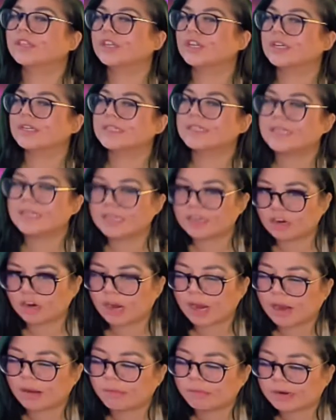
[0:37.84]
goods here
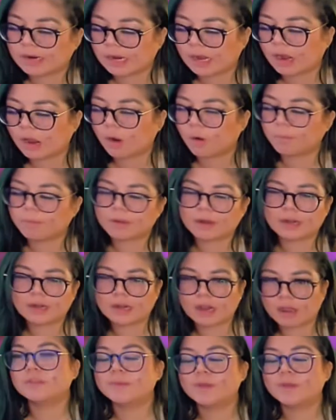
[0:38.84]
and we're gonna open it up.